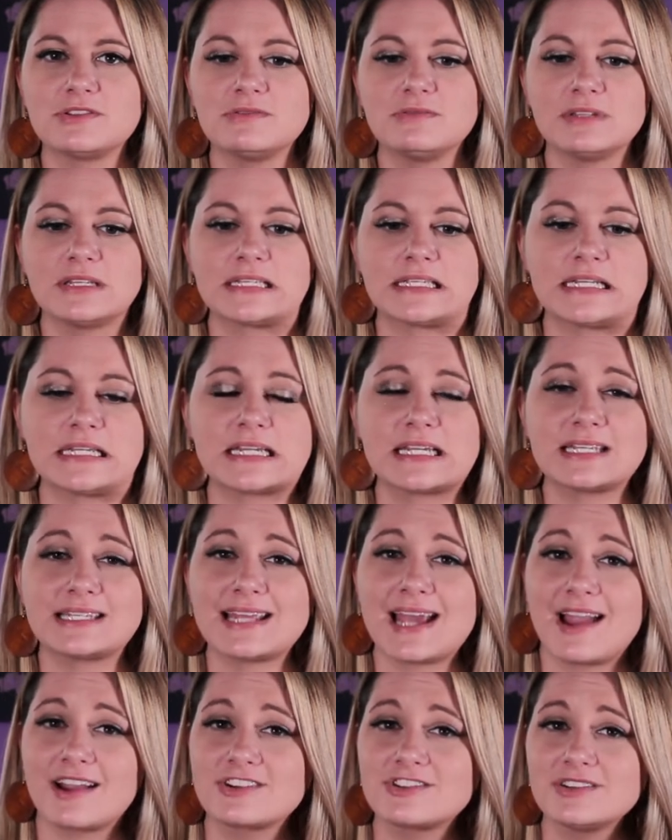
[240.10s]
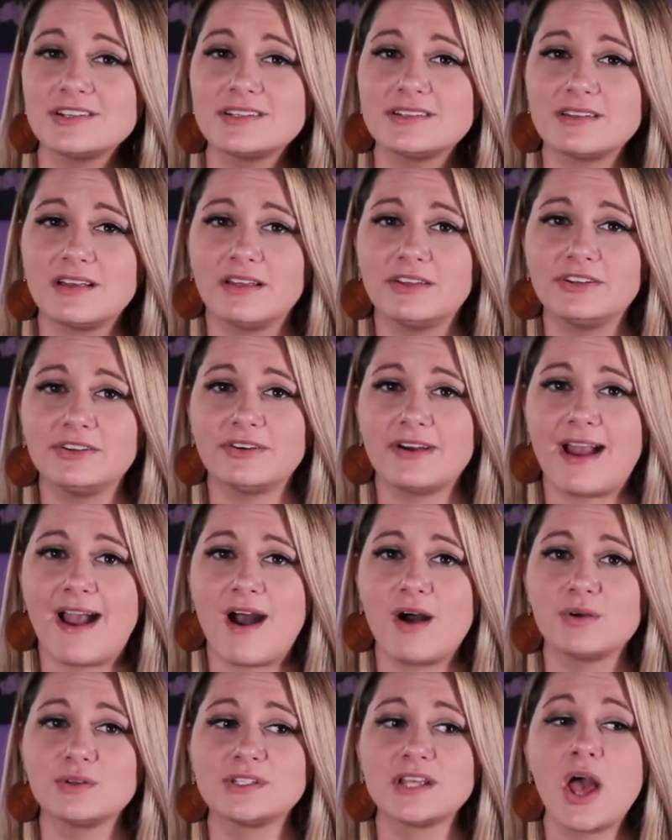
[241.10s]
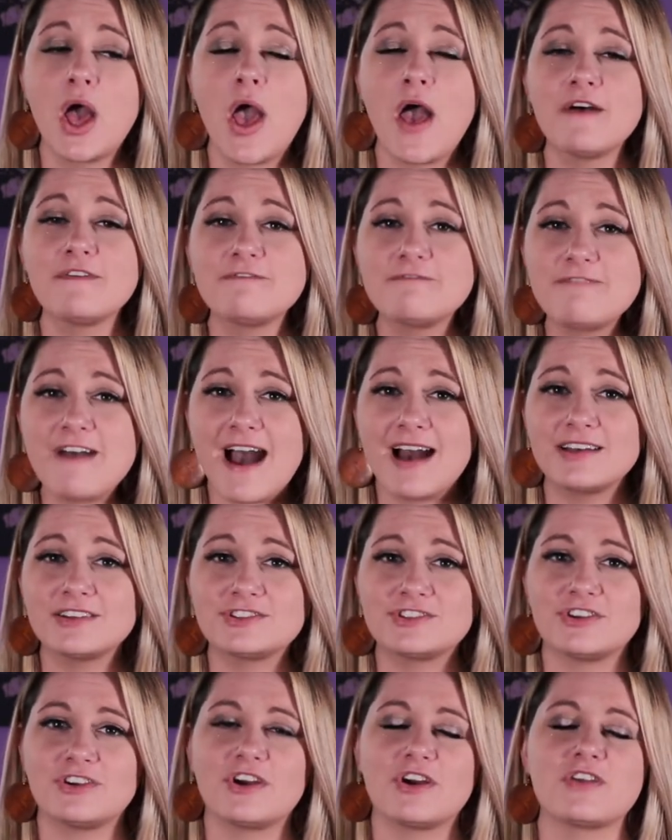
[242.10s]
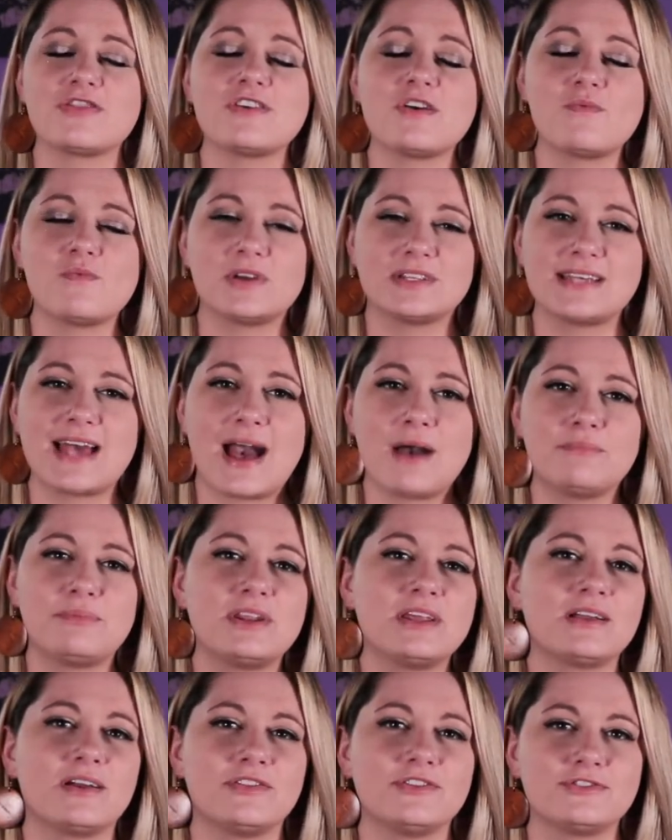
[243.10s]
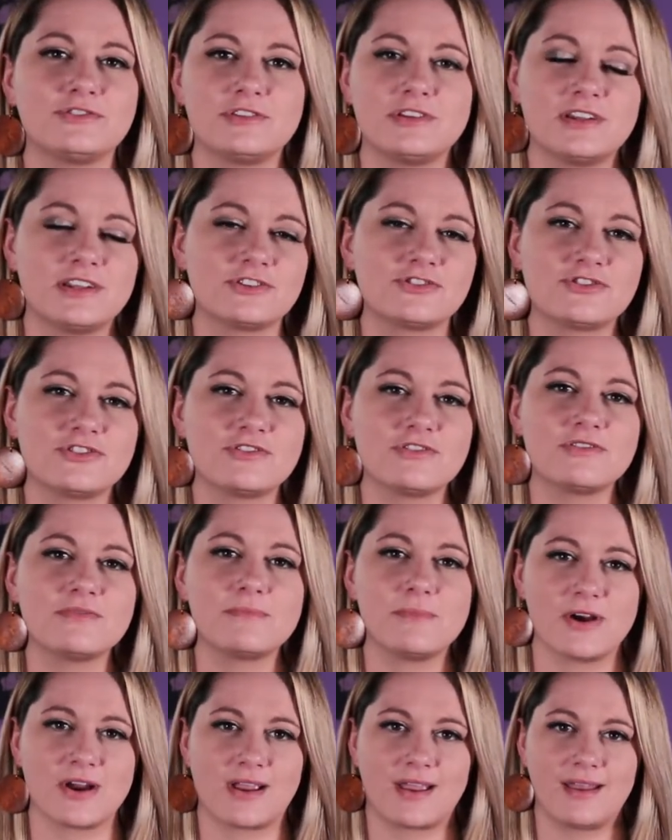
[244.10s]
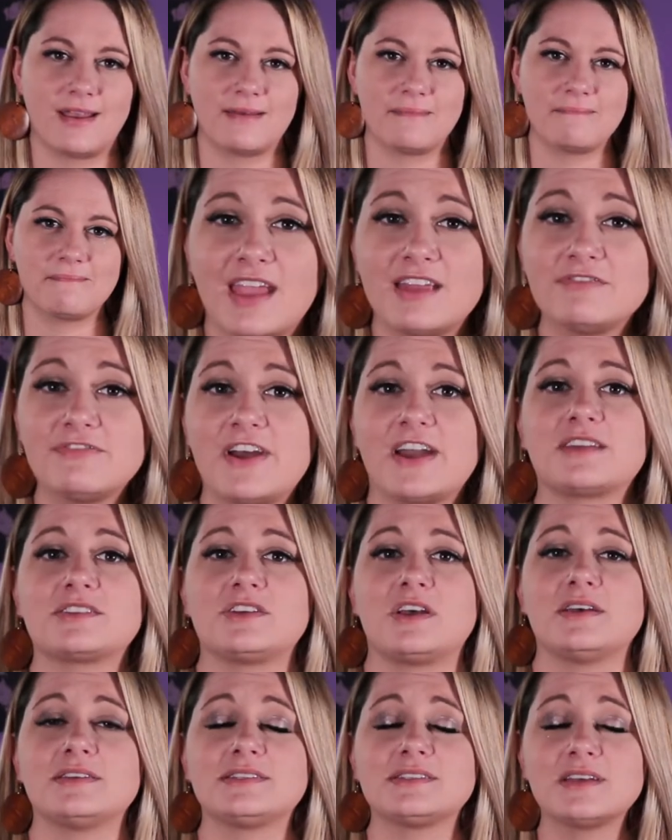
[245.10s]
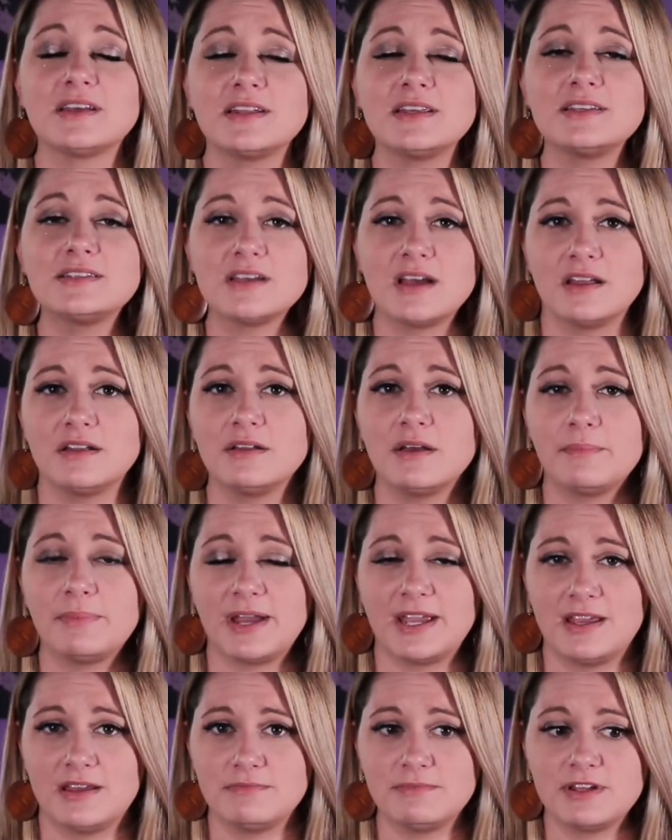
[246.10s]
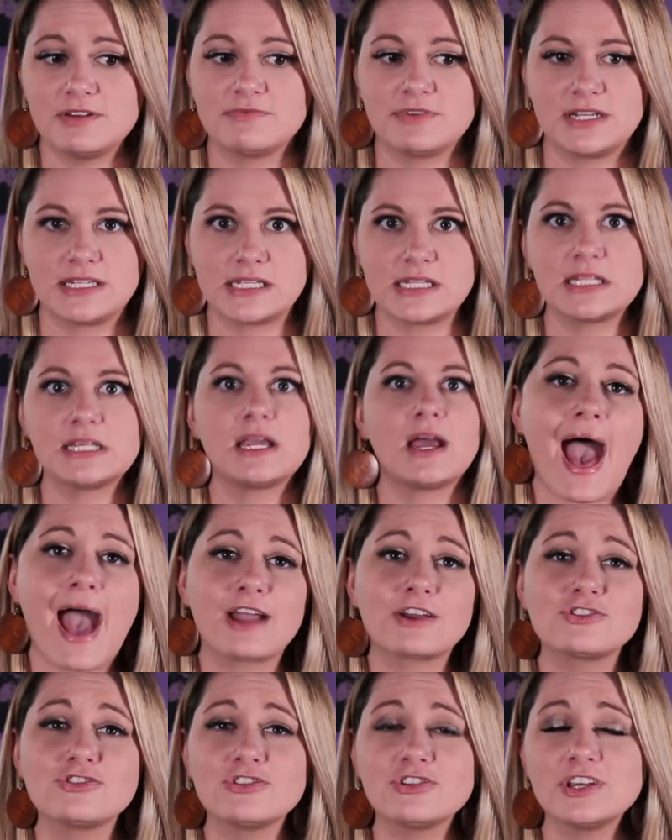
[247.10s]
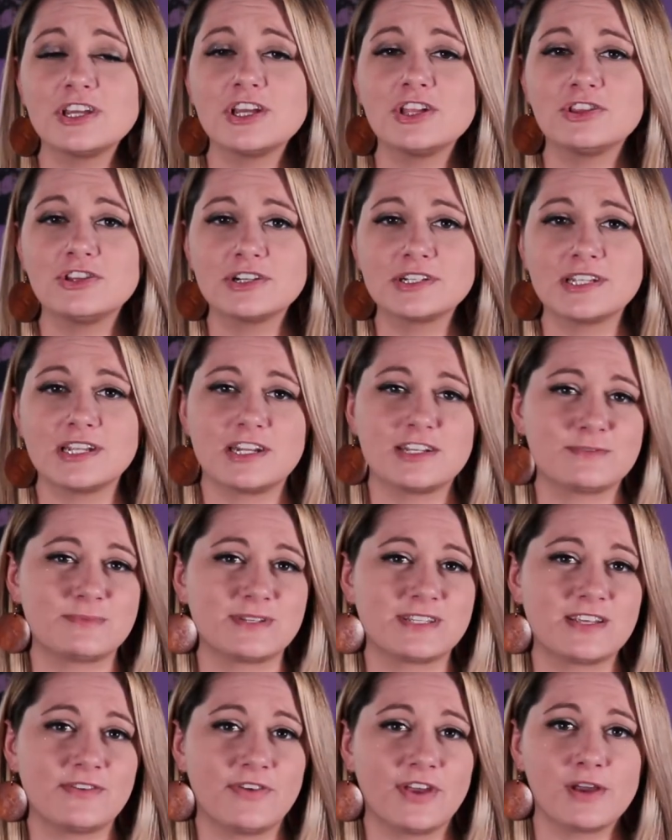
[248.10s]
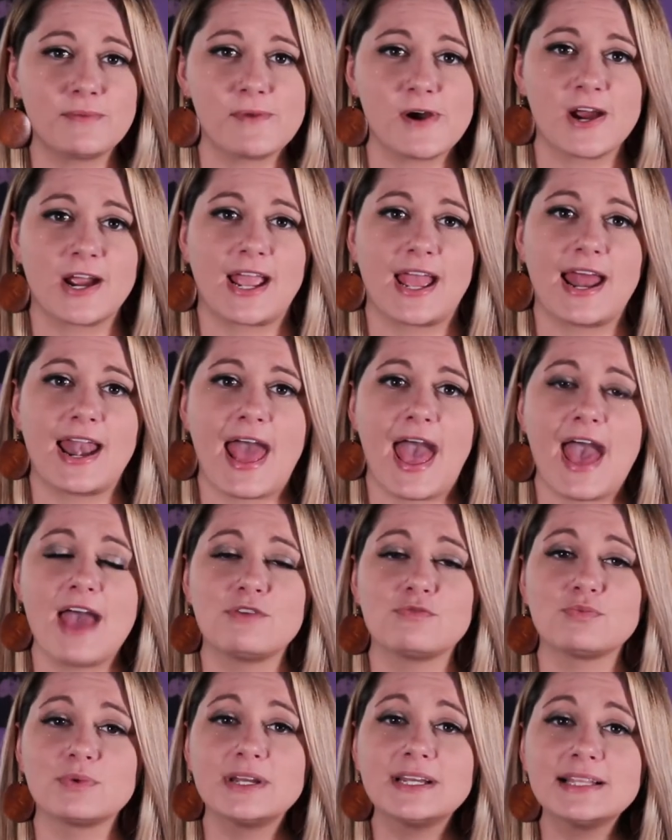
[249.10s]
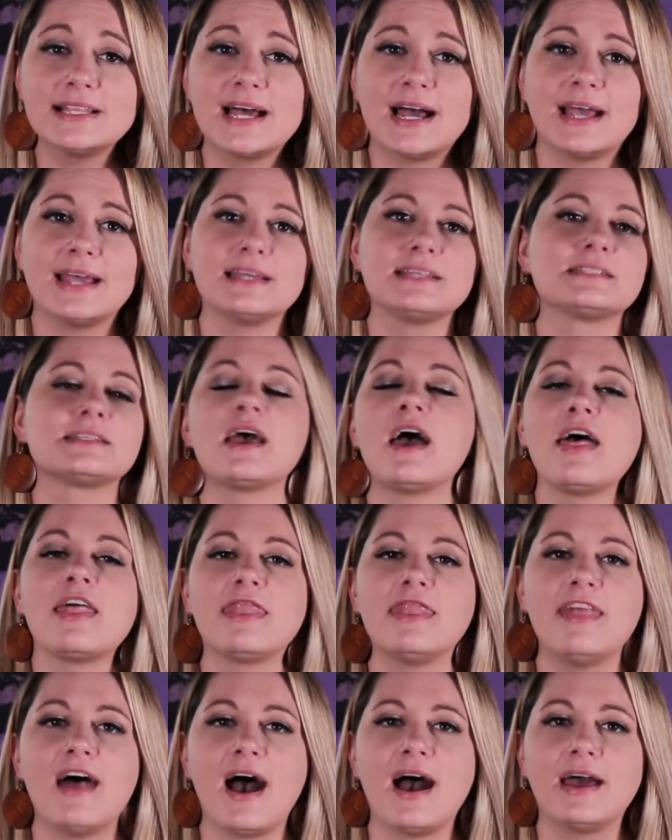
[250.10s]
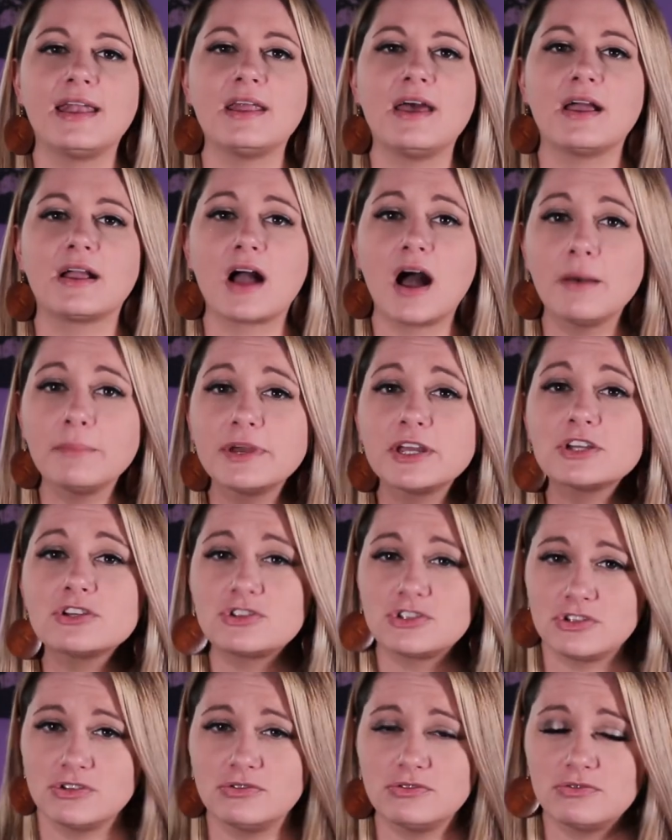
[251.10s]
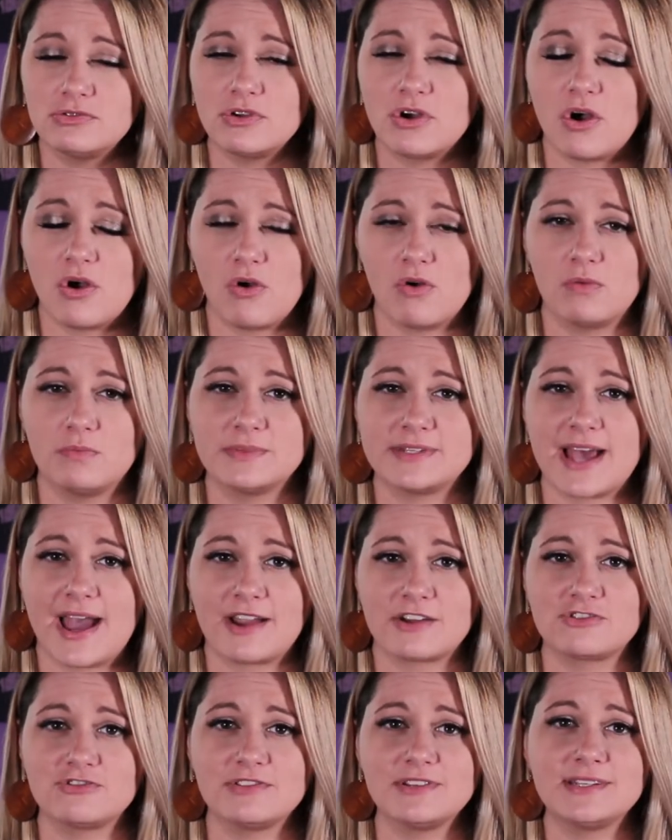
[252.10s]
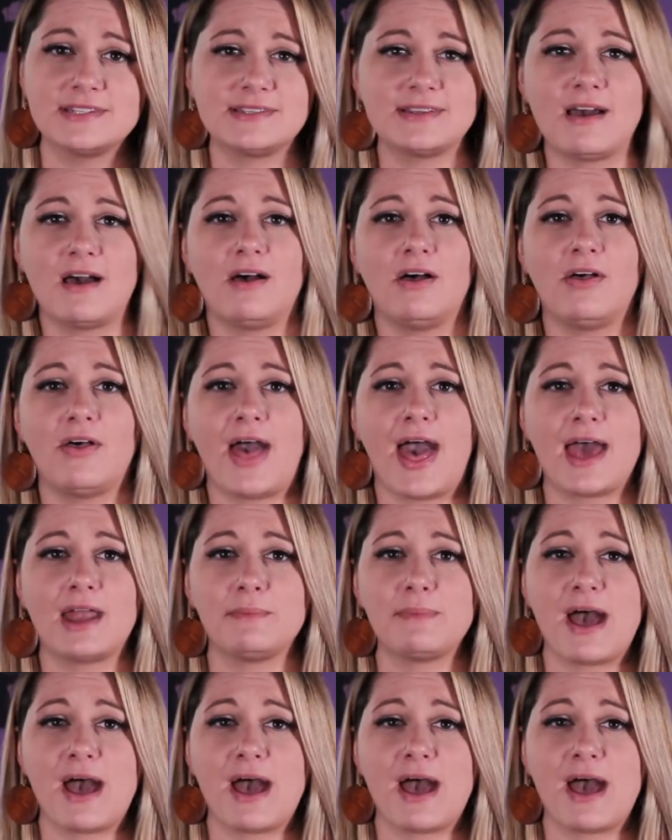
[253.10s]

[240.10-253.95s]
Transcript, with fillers: soon listing is to actually sell your house faster than what's happening on the traditional market. In fact, a study done by Inman recently actually looked at a specific market and realized that coming soon homes actually sell at